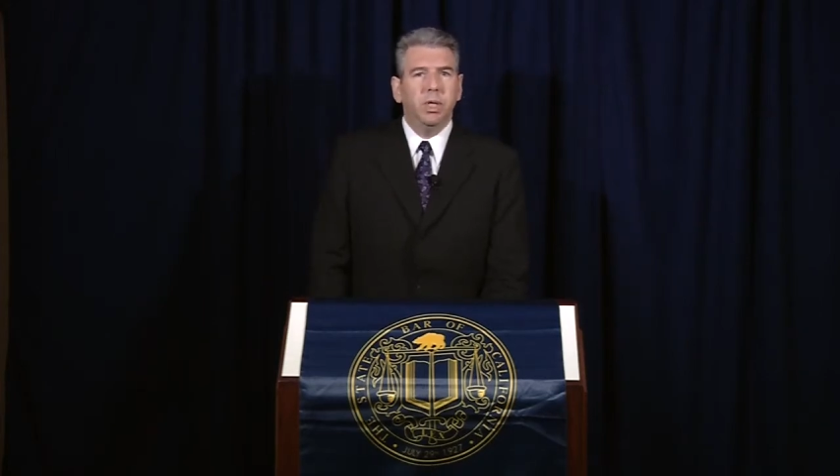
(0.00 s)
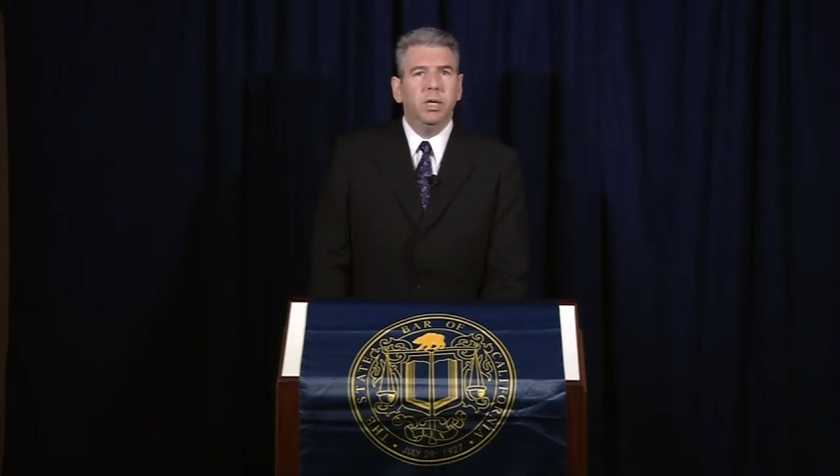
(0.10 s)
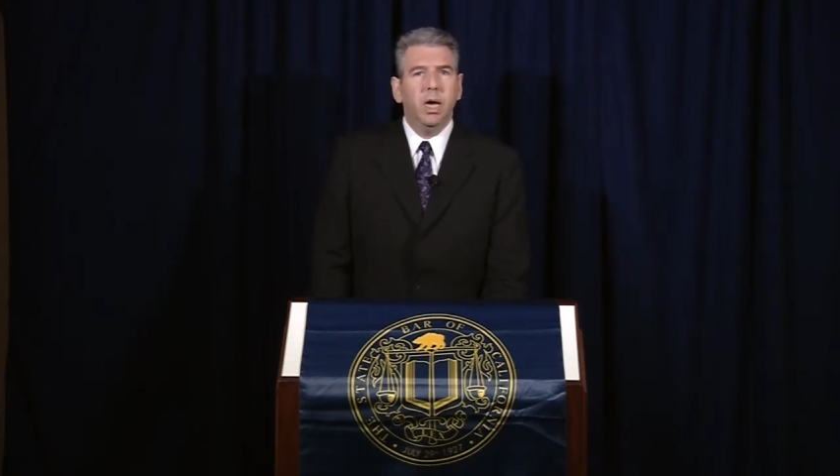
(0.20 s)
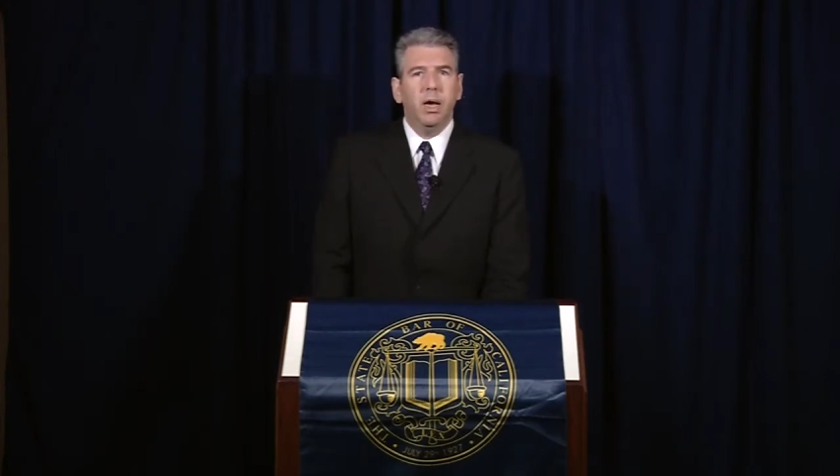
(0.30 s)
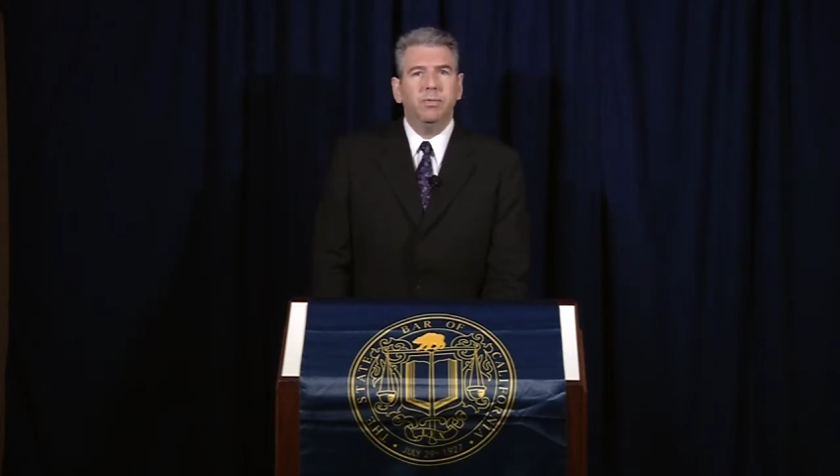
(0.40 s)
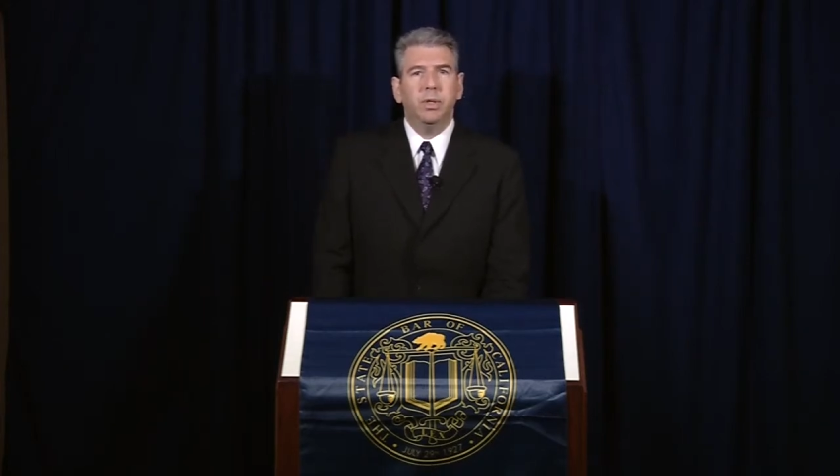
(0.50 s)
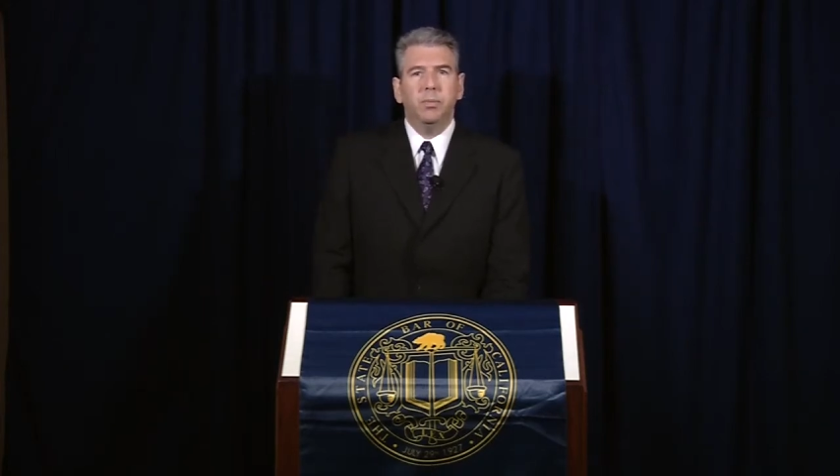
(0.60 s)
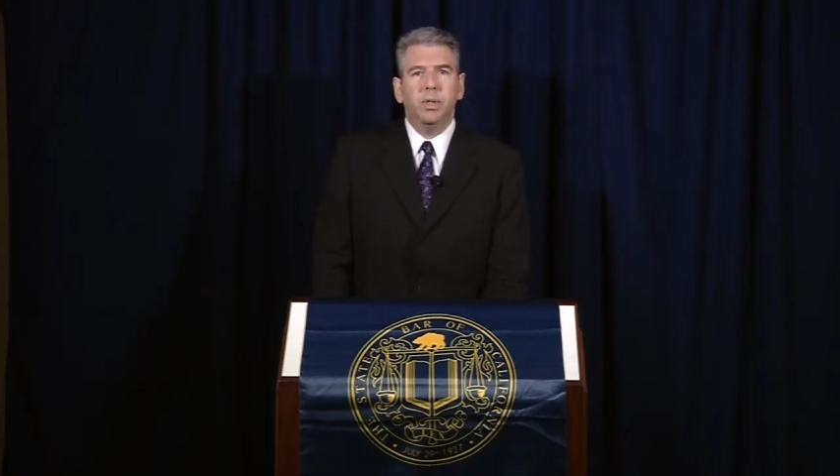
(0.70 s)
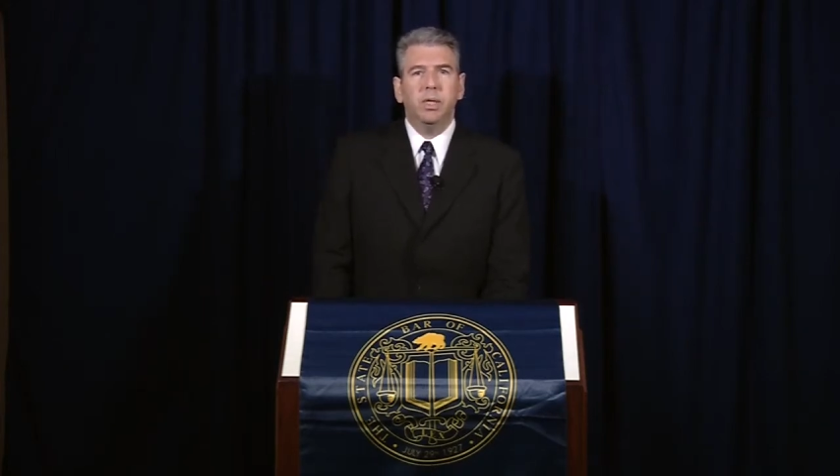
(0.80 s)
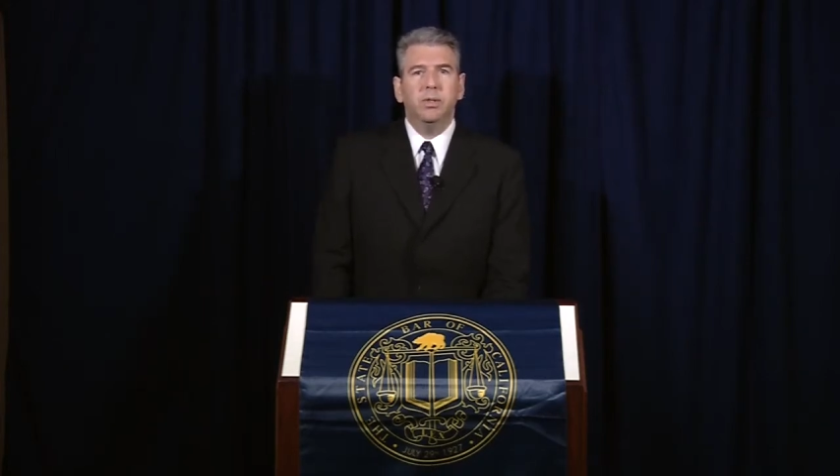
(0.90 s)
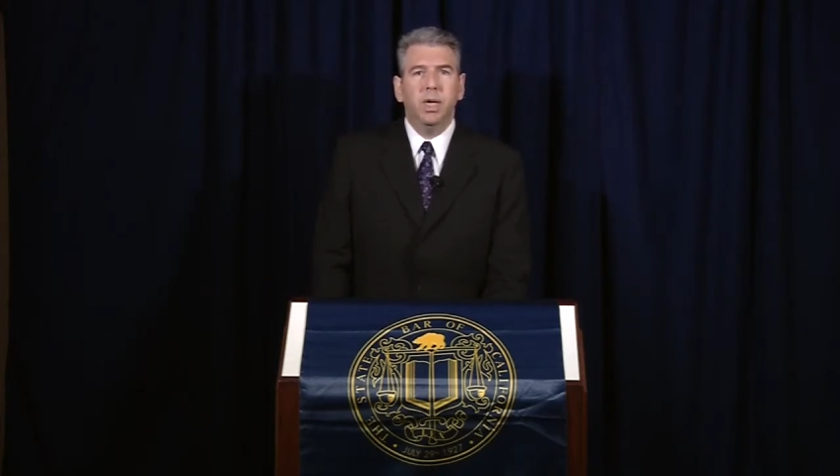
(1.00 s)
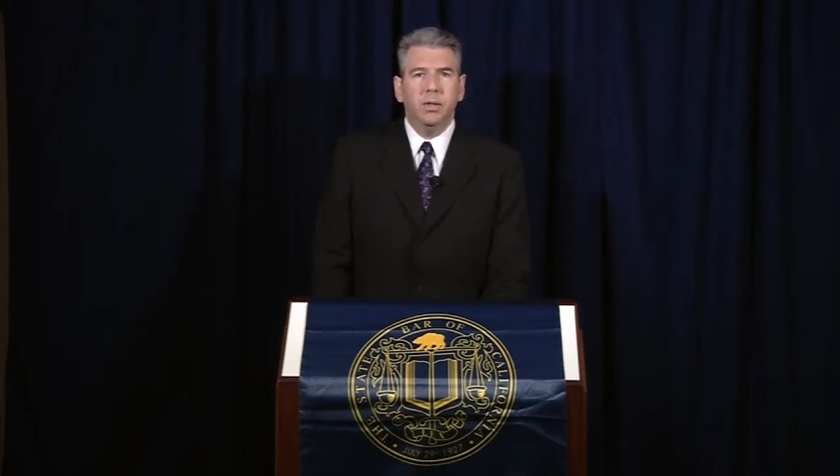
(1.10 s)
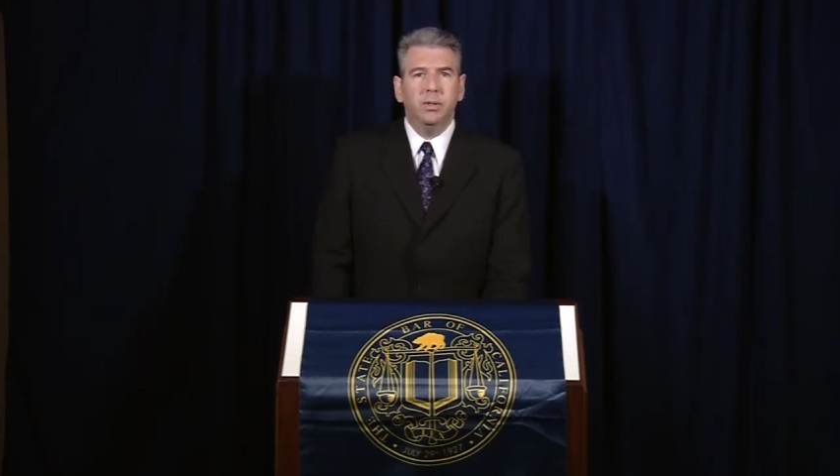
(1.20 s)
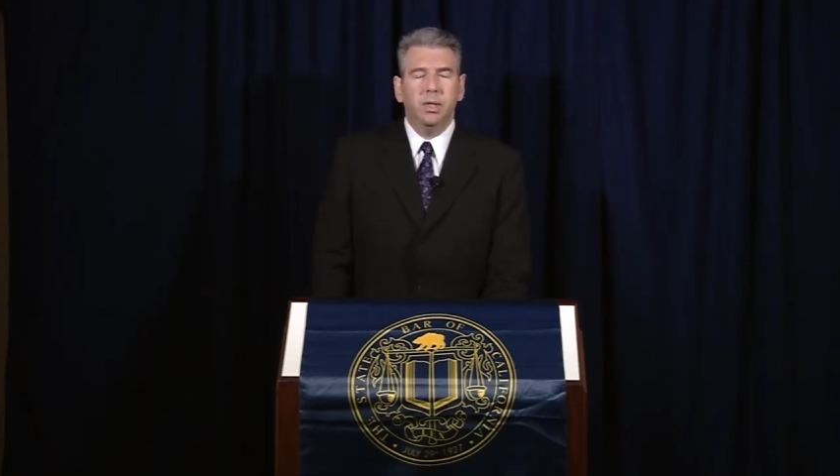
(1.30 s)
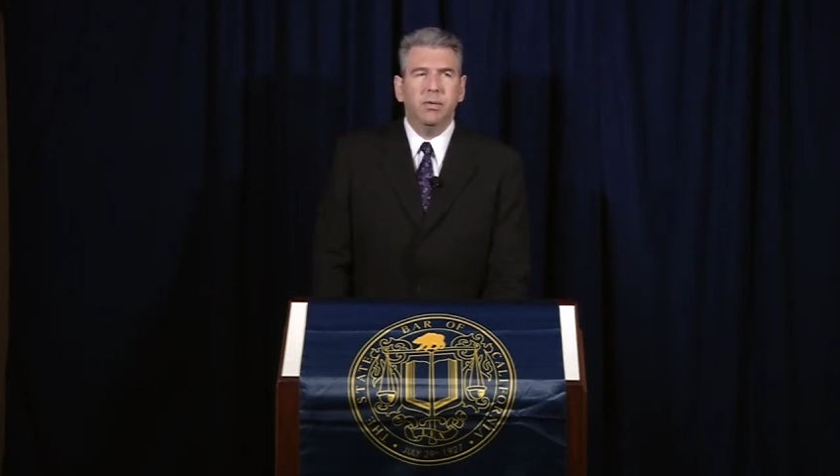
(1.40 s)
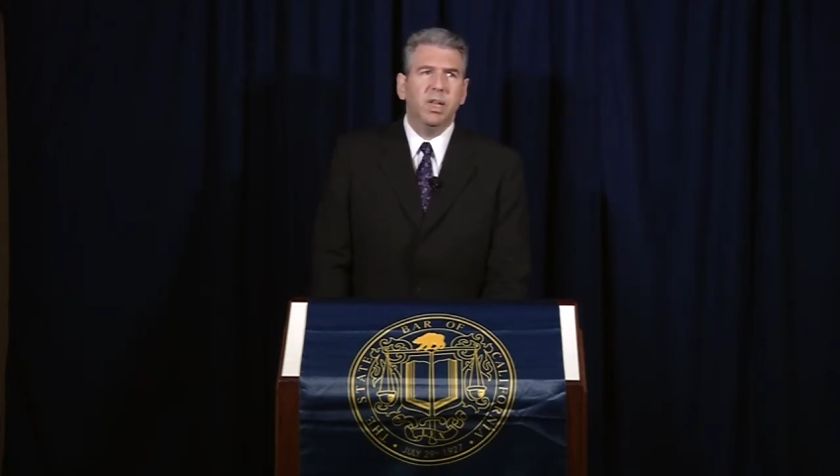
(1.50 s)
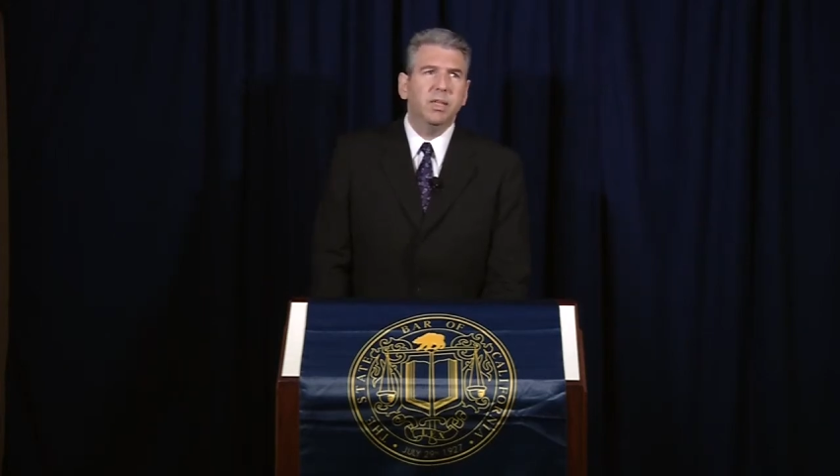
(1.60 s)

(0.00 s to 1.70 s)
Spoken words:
did have something sensitive,